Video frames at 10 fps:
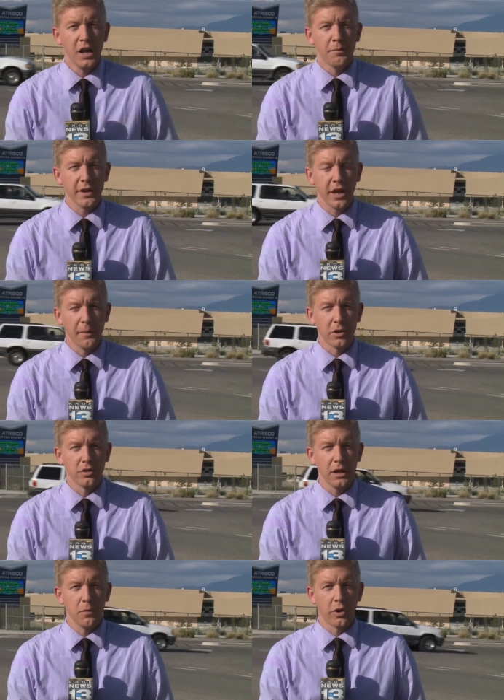But come
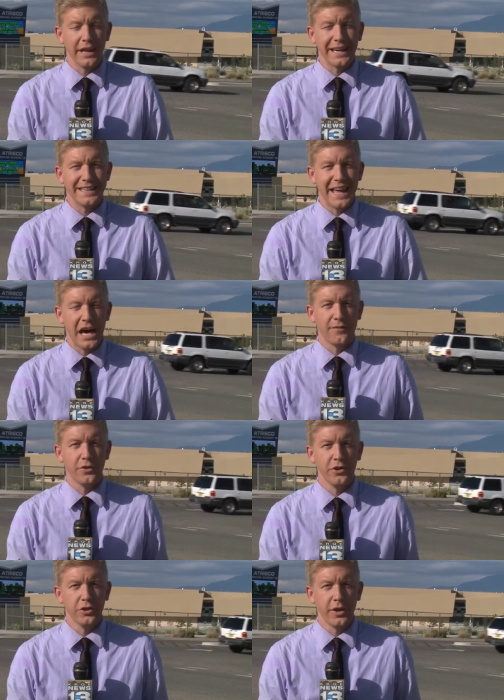early morning and
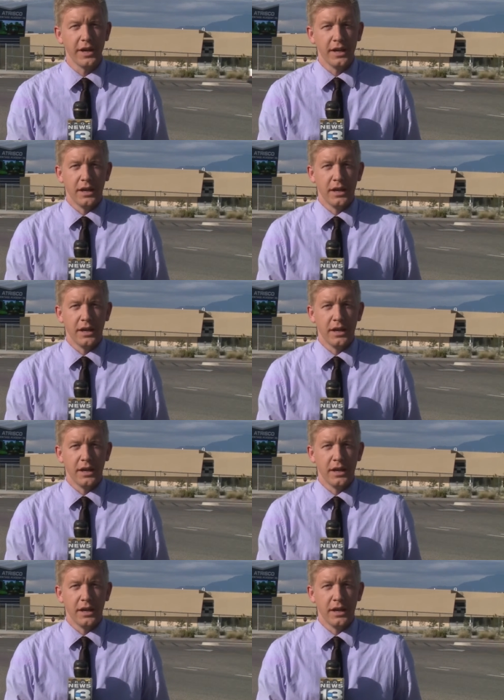afternoon,